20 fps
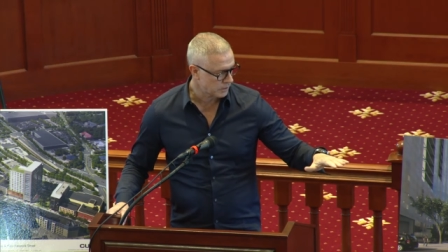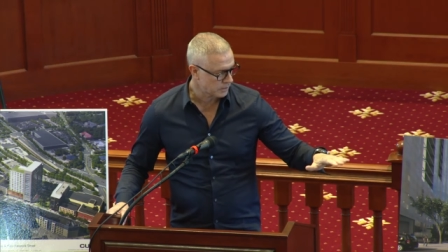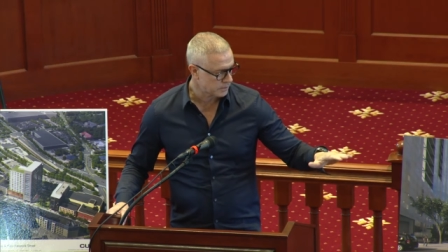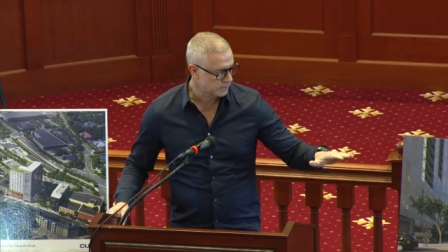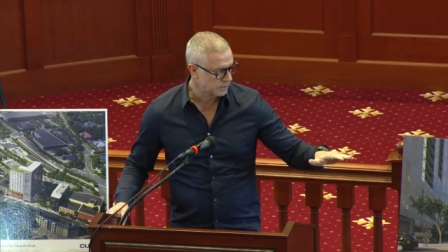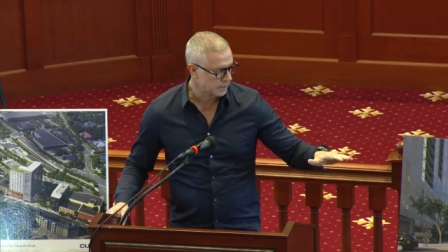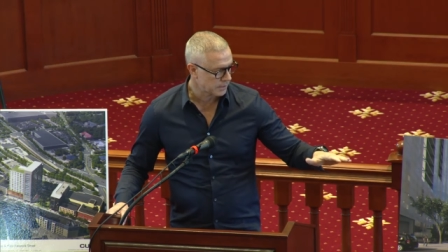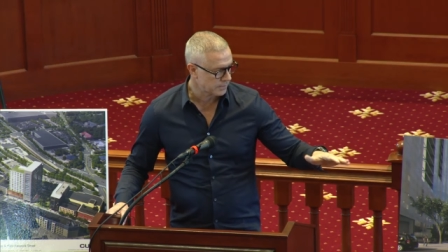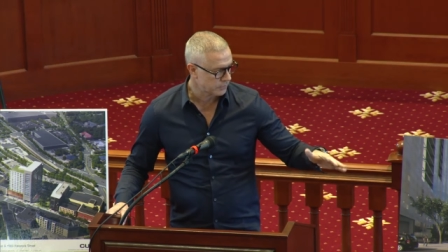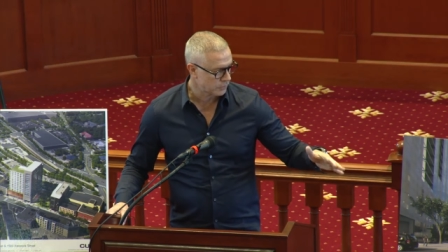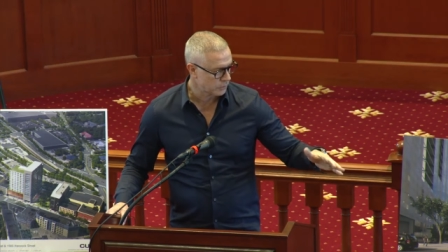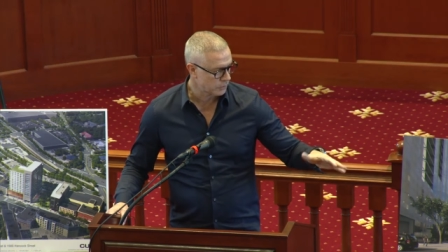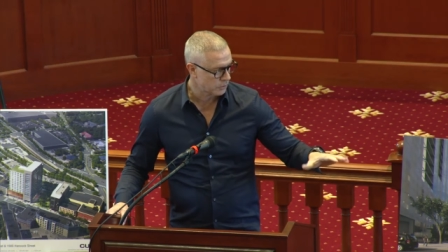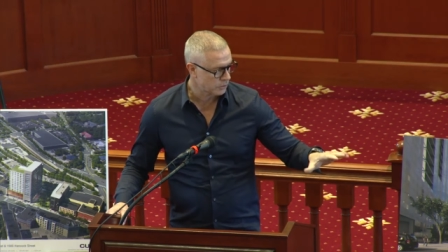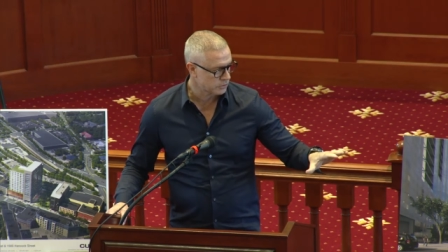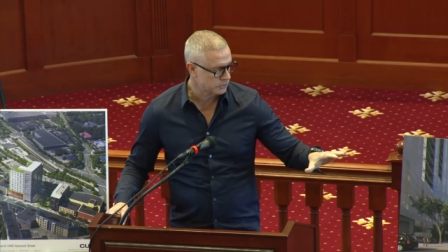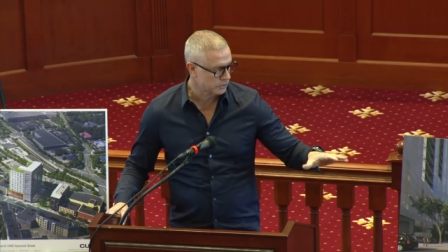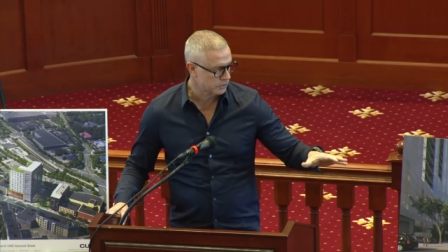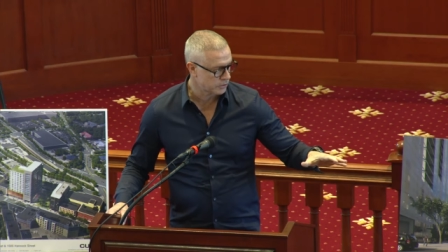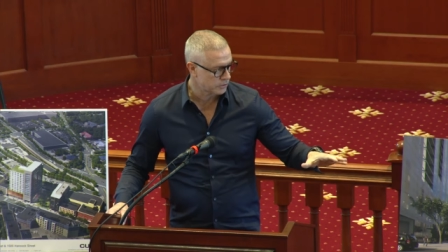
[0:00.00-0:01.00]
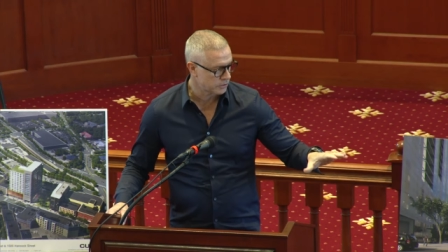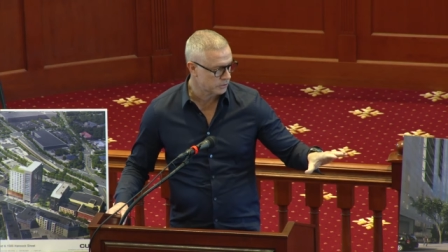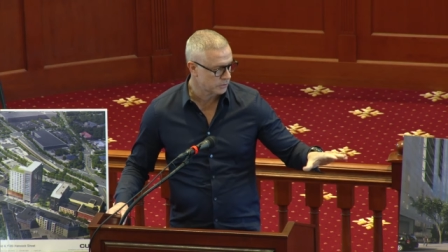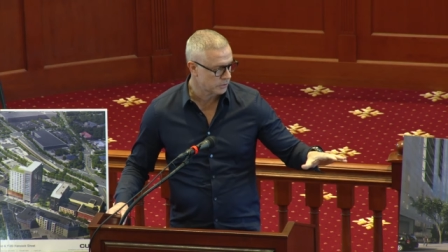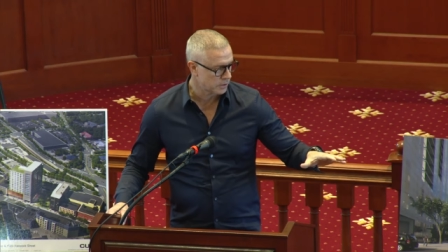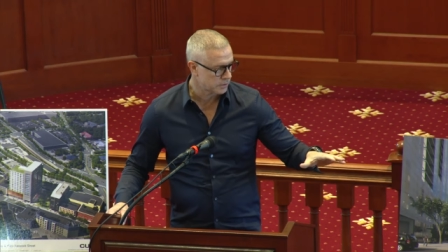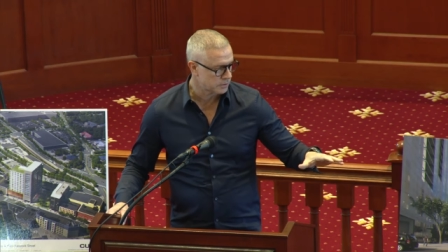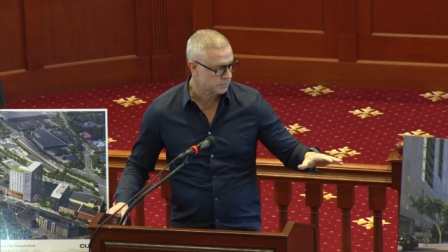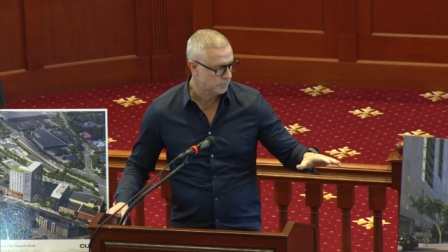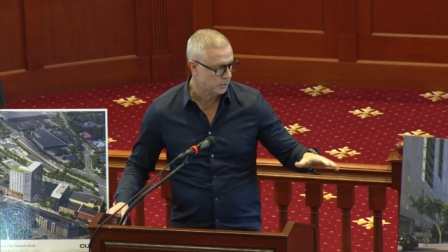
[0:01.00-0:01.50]
on the second floor, we're also going to
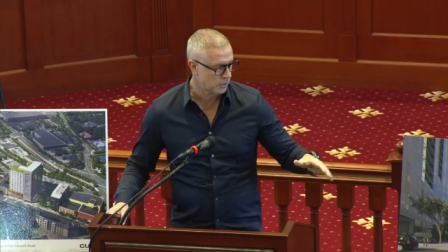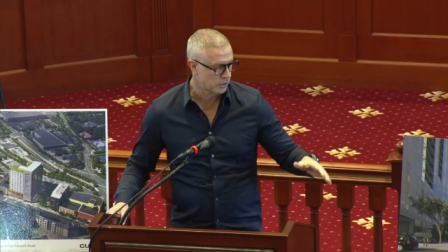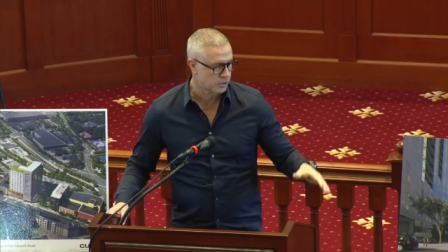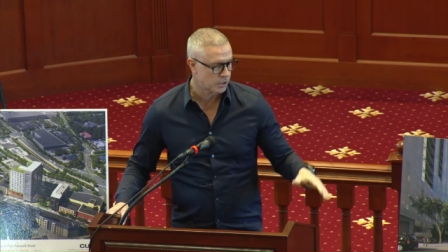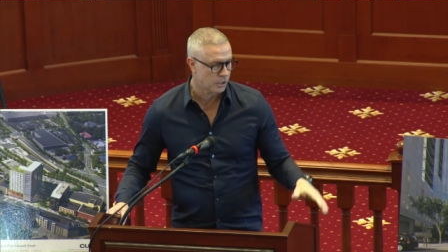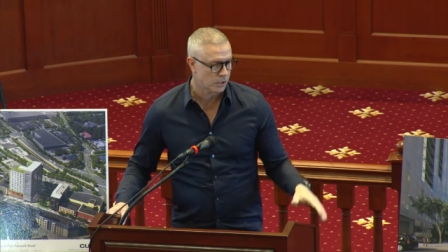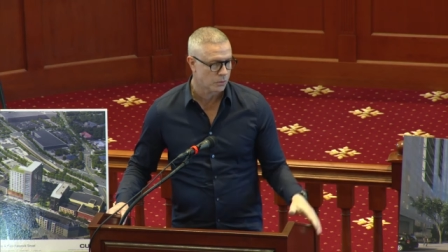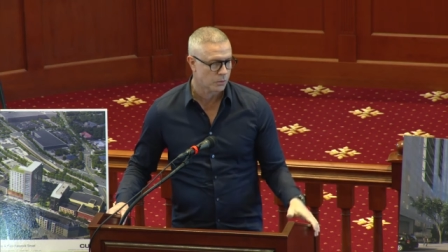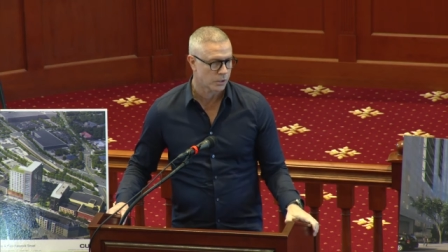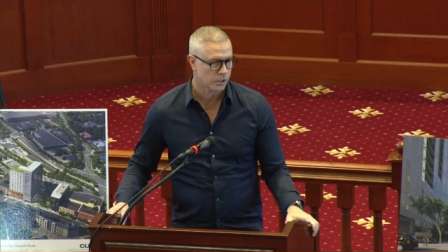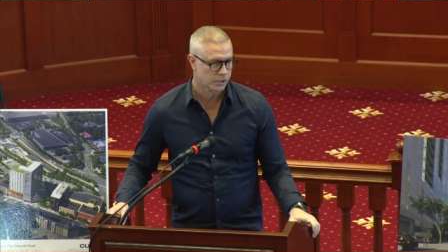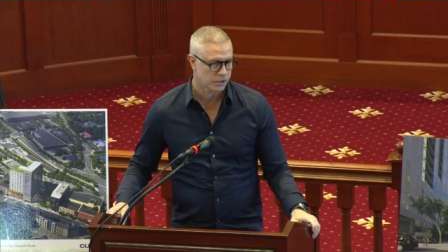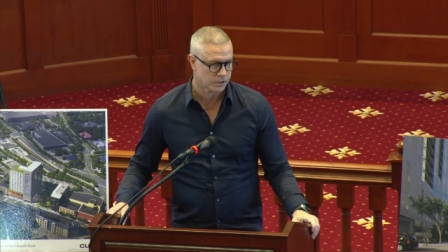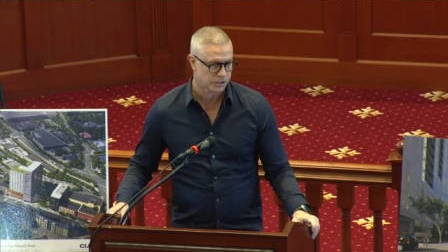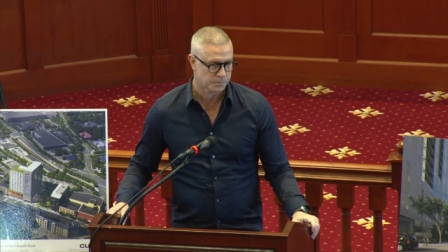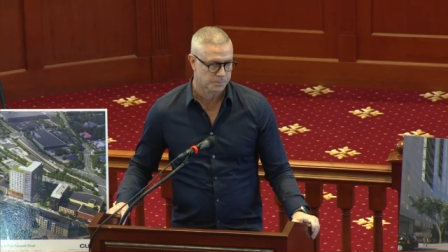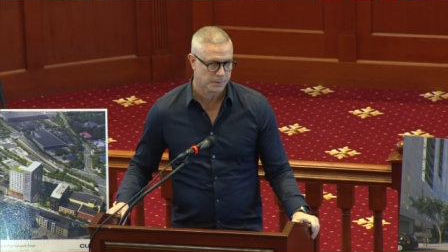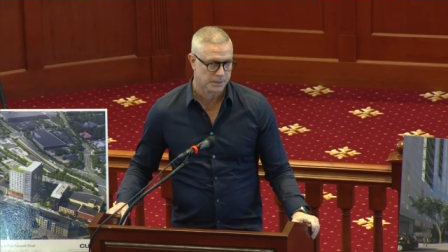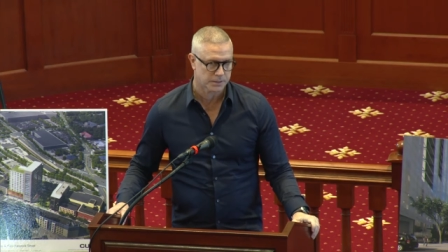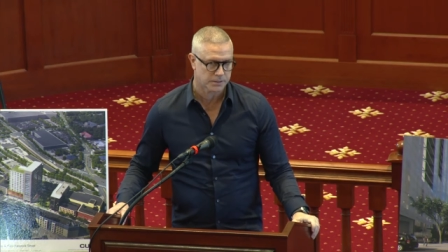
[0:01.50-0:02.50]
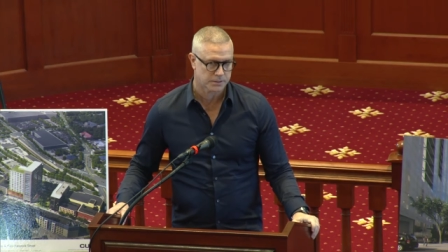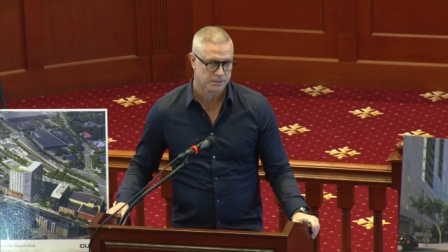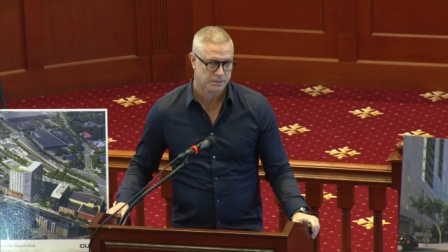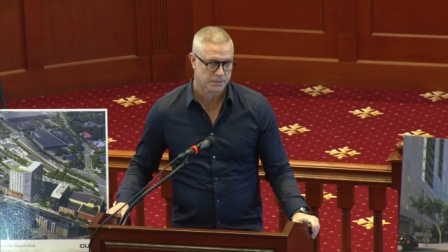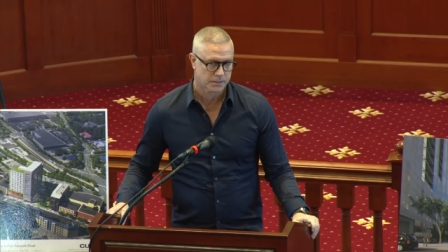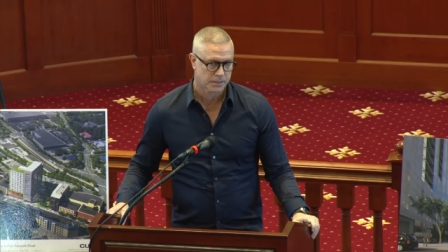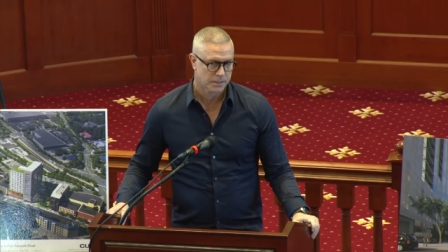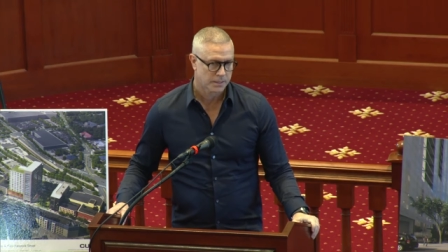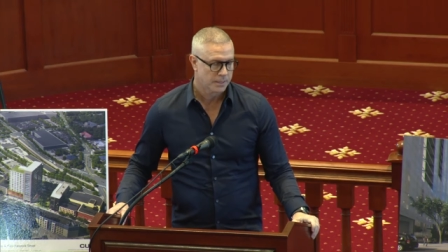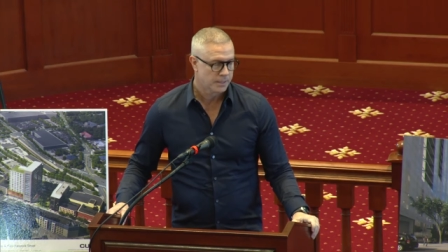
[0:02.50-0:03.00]
do a small co working space.